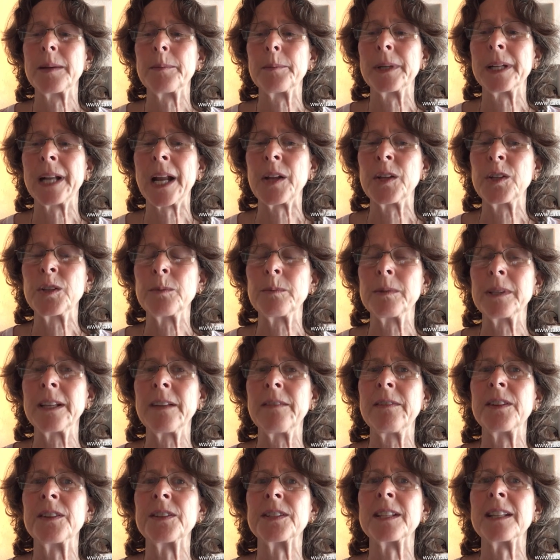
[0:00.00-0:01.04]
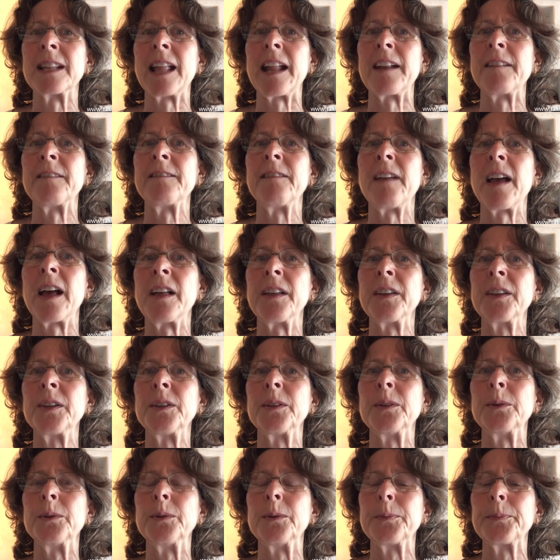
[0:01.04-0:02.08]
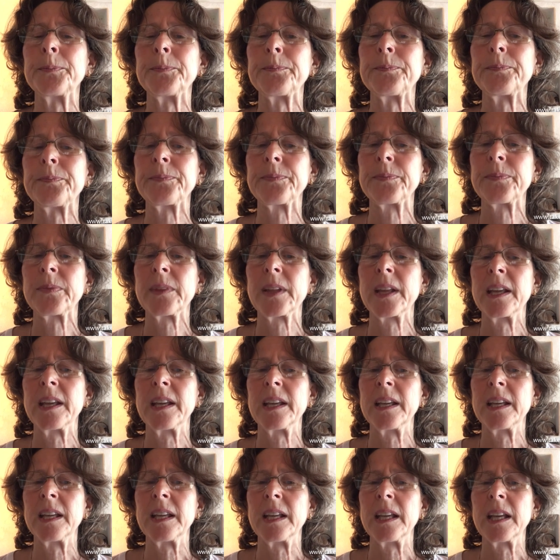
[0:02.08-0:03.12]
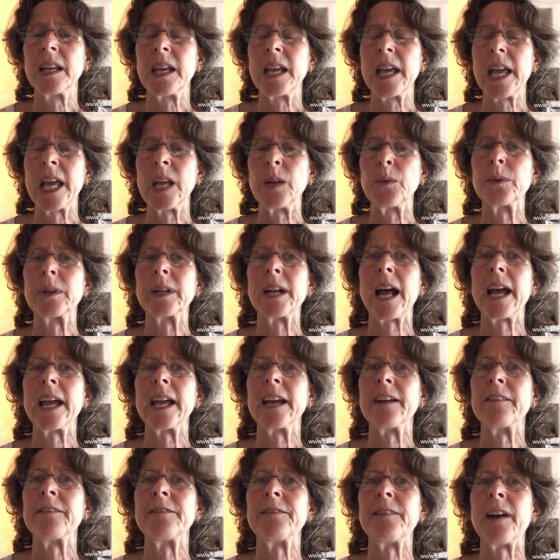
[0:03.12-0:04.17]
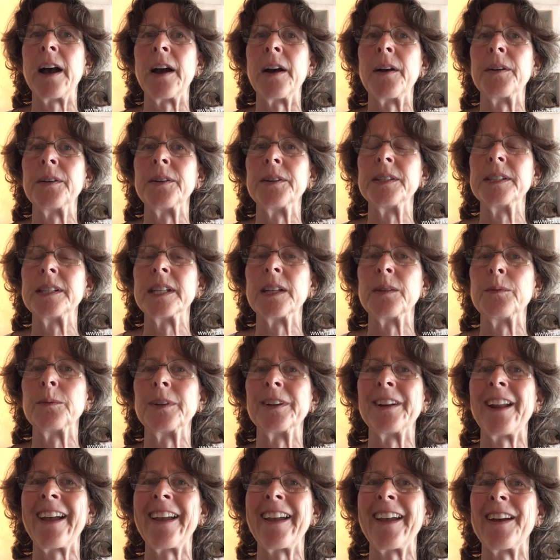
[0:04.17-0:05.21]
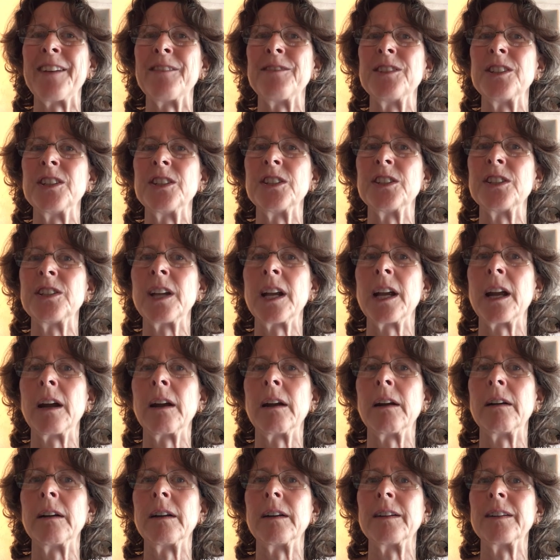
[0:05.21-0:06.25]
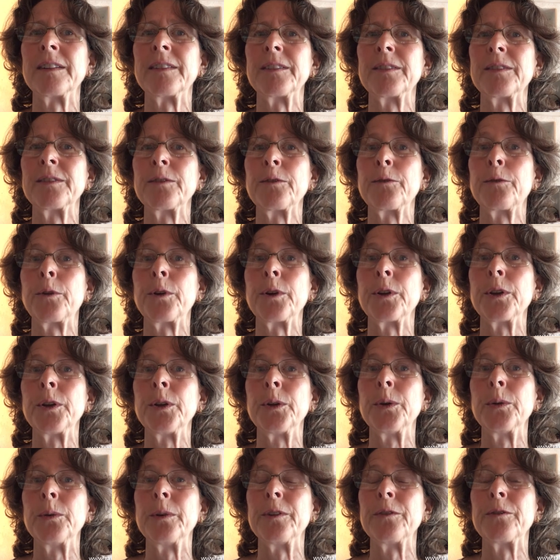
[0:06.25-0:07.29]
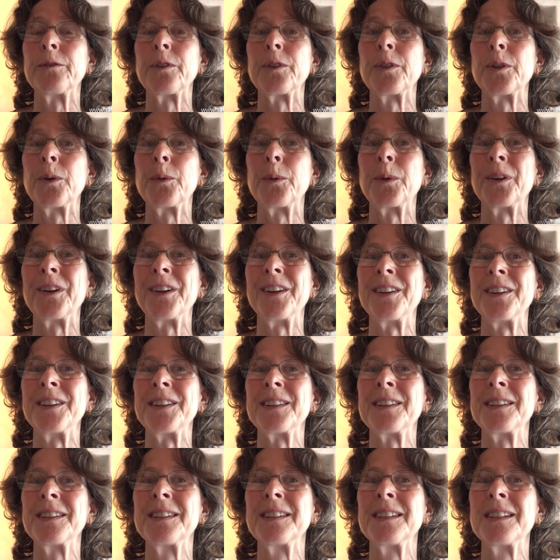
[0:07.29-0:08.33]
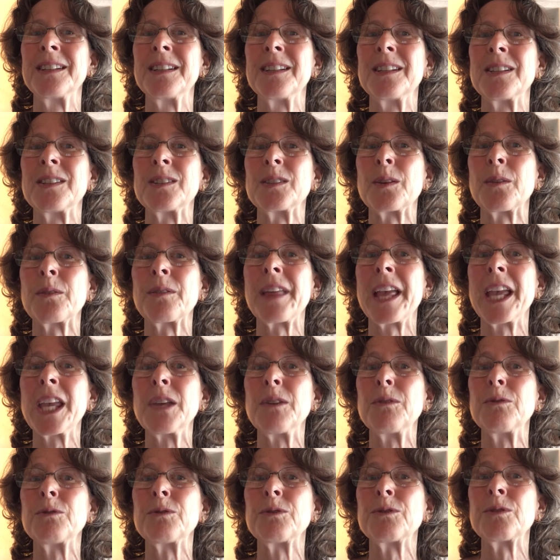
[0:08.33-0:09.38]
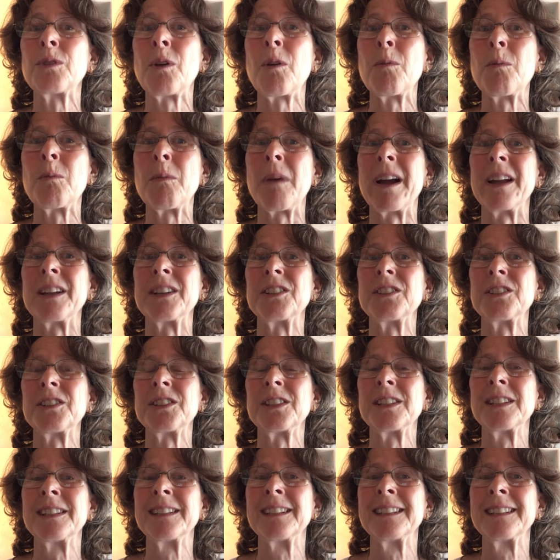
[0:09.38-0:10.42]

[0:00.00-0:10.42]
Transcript: but I do believe there's a lot of value in what I have found and what I have to share for you and for the world. So thank you so much.